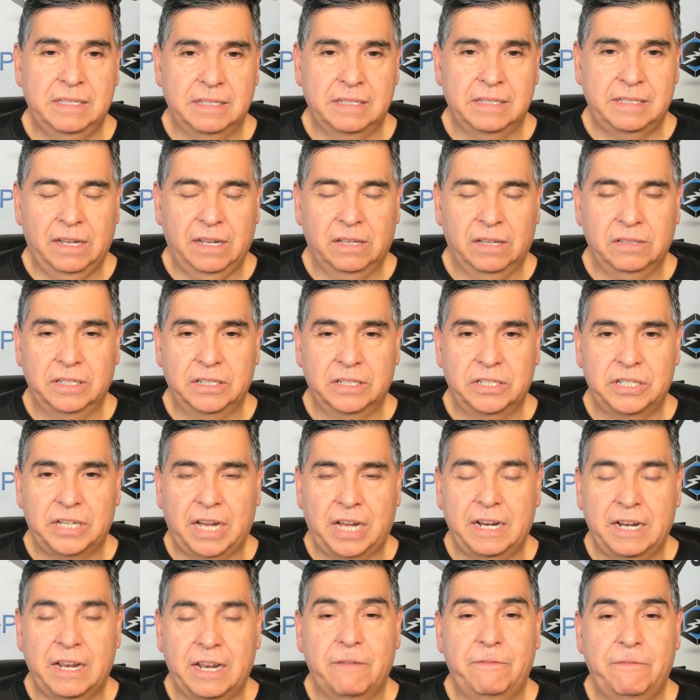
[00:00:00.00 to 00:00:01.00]
The Celtics
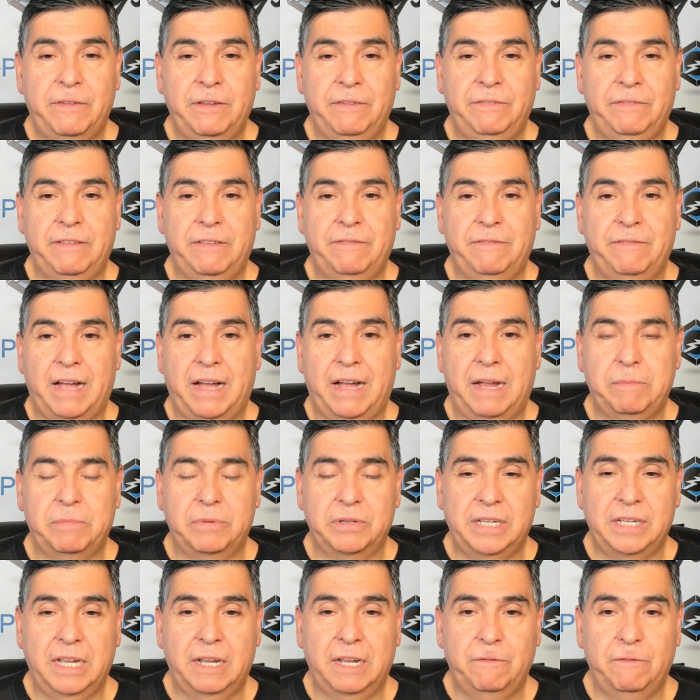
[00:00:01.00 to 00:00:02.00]
shot fifty-five
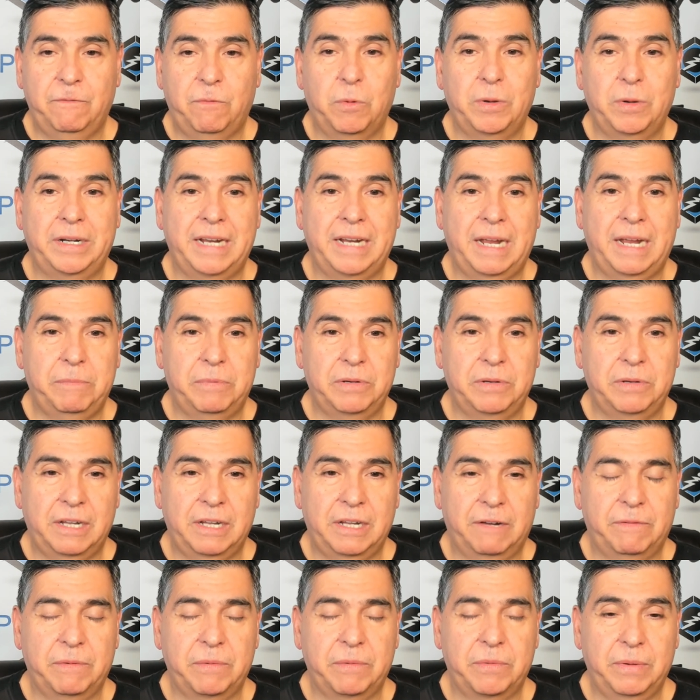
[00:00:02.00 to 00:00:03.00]
percent, forty-nine
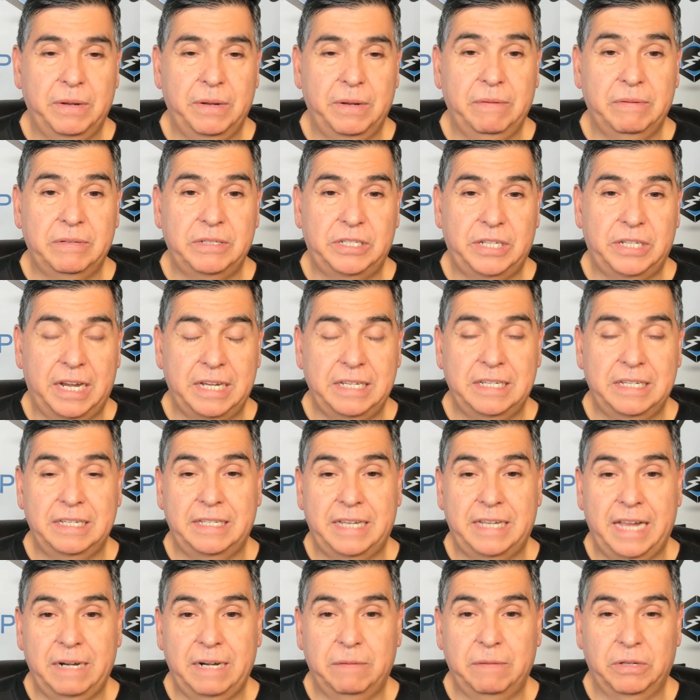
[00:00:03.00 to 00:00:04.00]
percent from three. It was Jason
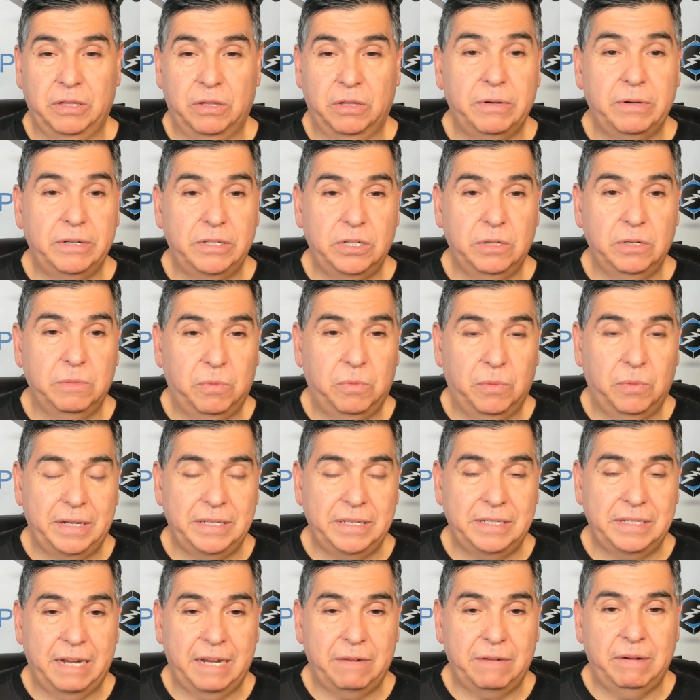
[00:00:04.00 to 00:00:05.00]
Tatum with thirty-two
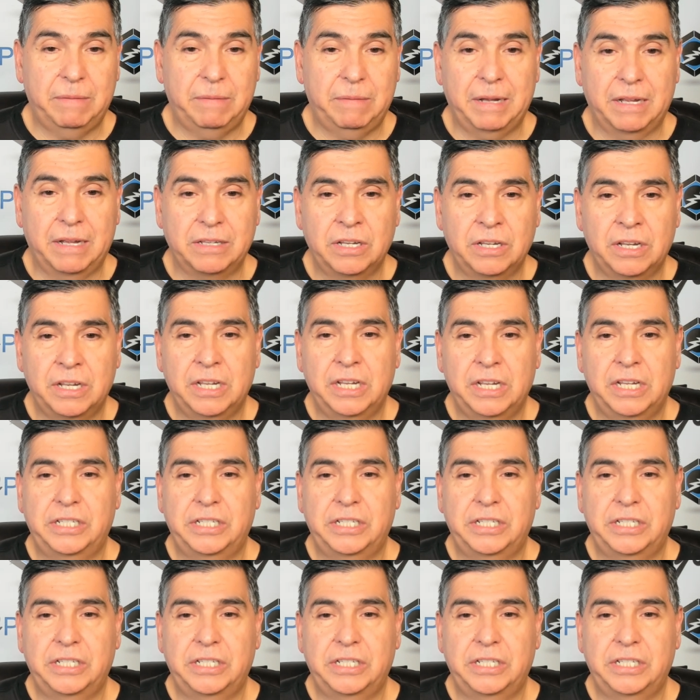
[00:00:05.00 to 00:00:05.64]
points, eight rebounds.